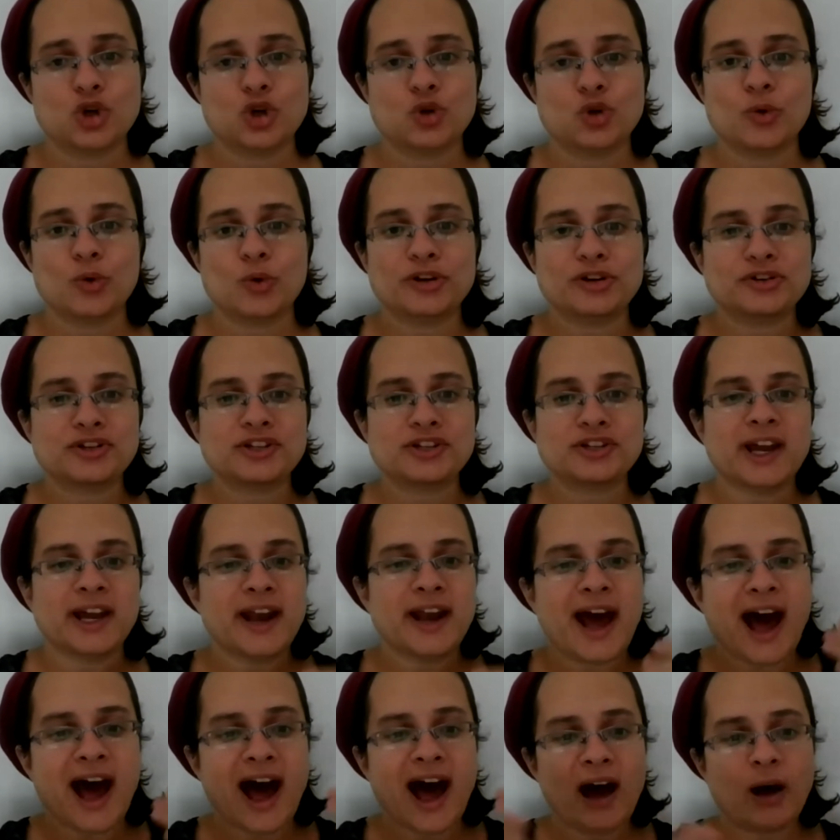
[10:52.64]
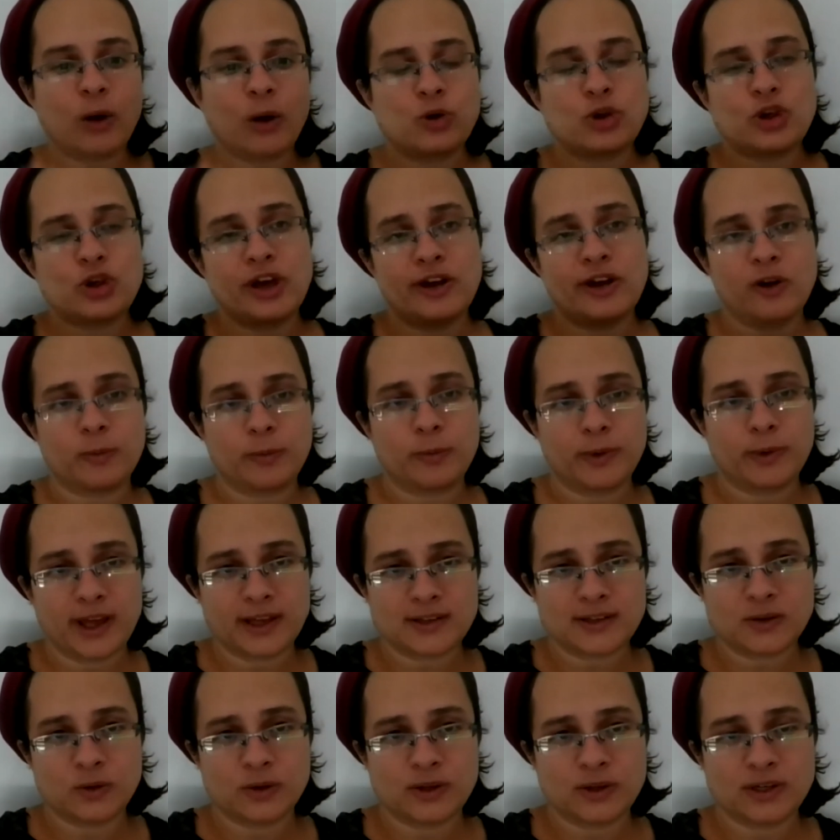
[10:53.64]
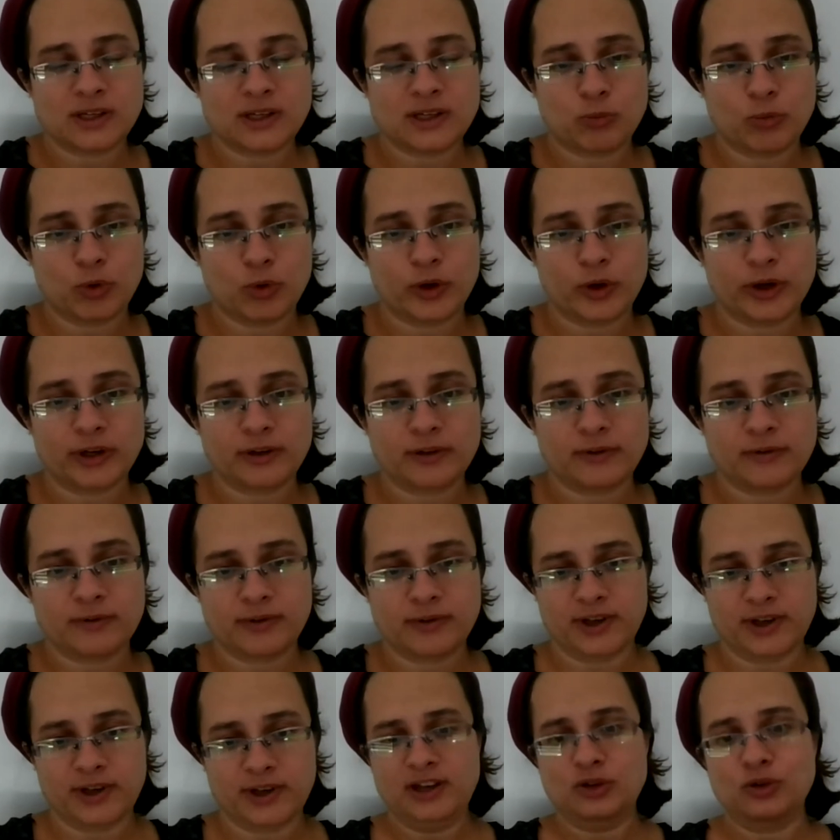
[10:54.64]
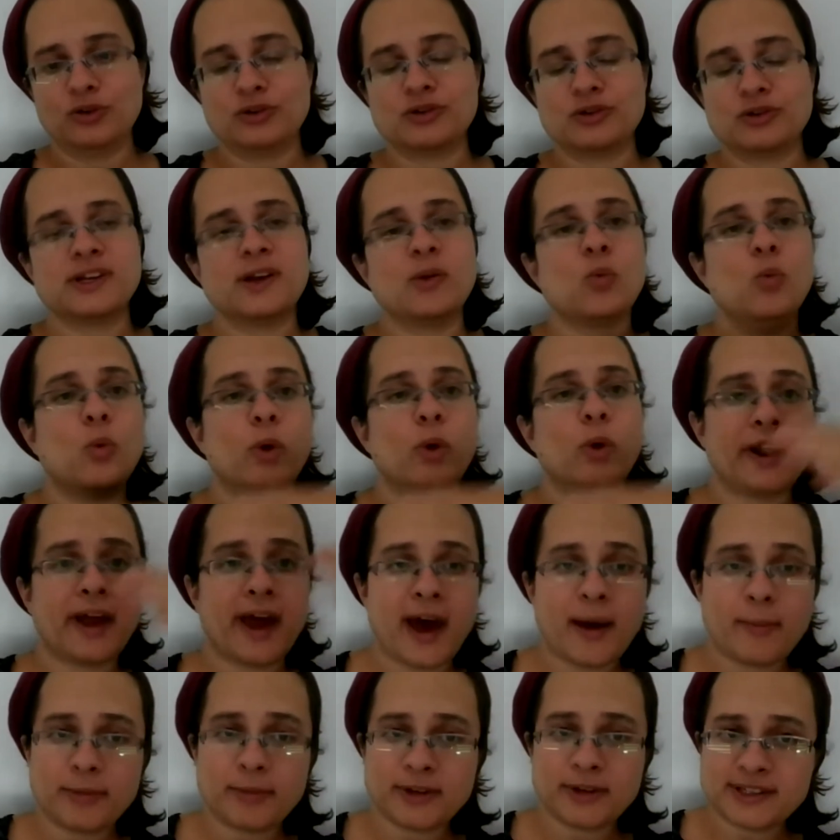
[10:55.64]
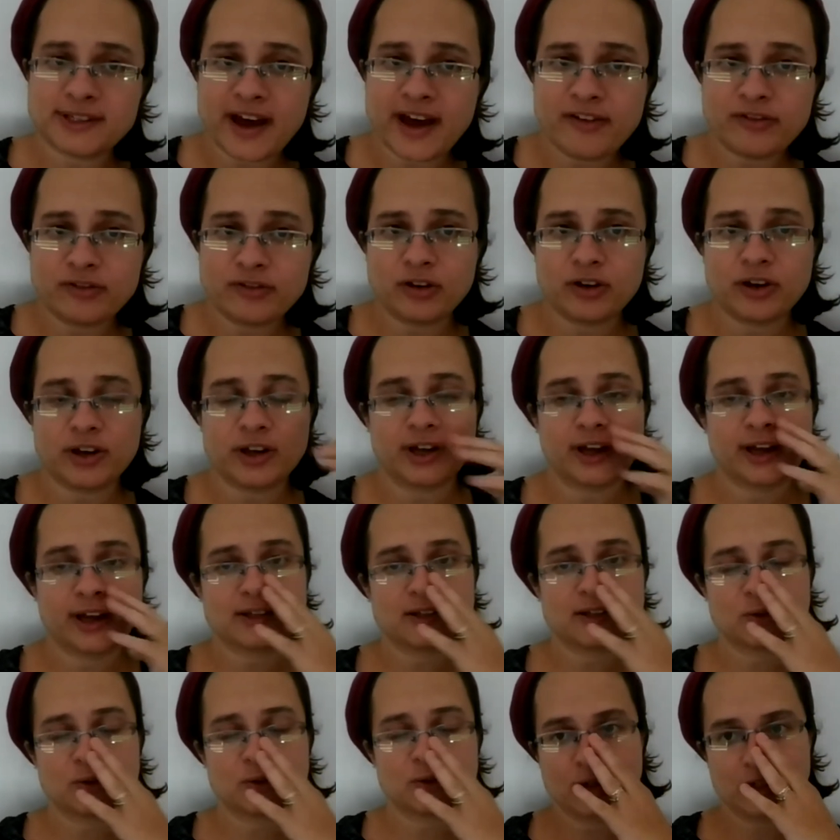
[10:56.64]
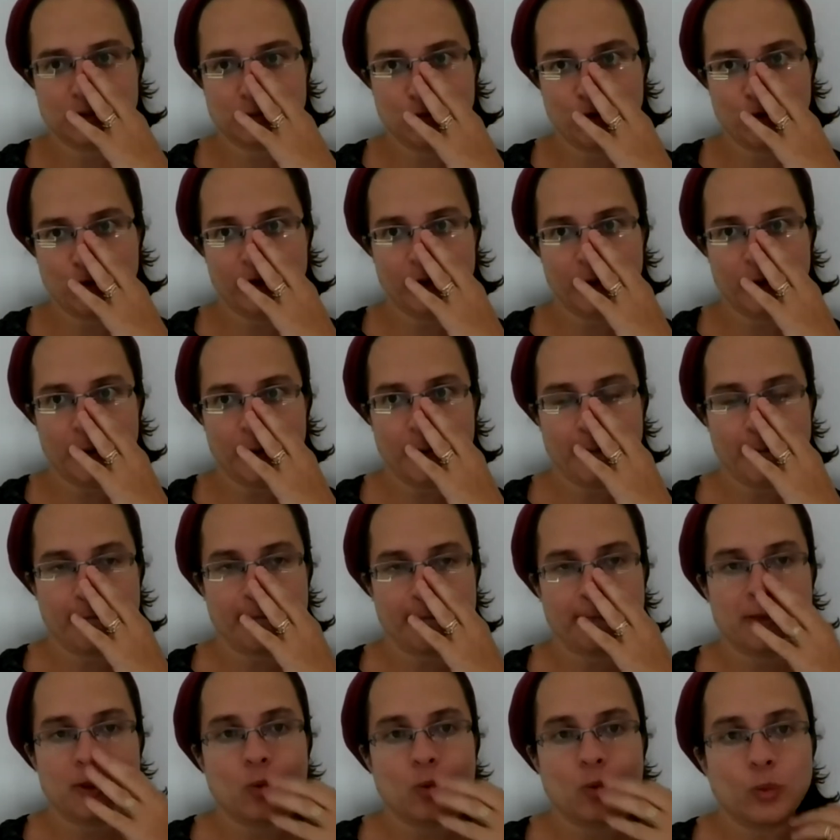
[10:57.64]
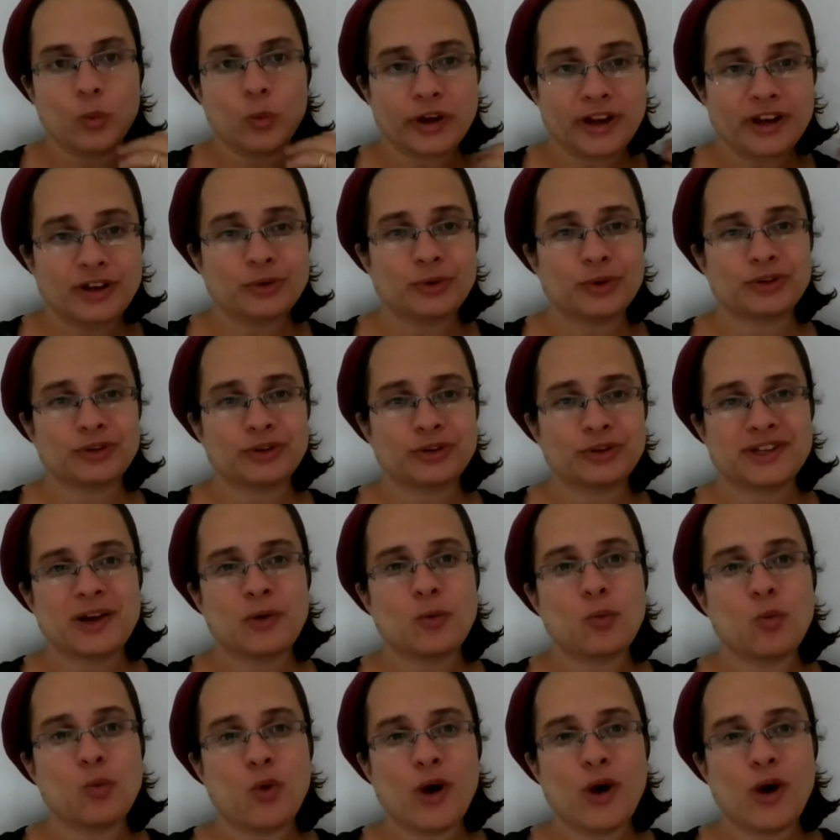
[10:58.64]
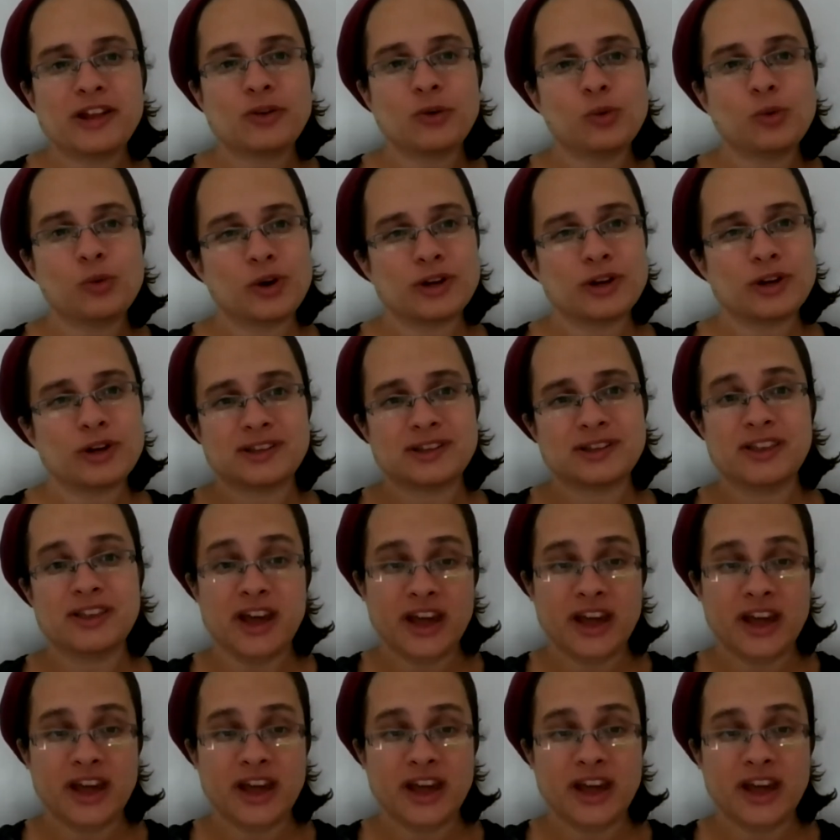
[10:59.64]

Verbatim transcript: To understand how Jacob gets to this point and to understand what happens after he gets to this point, we need to understand what was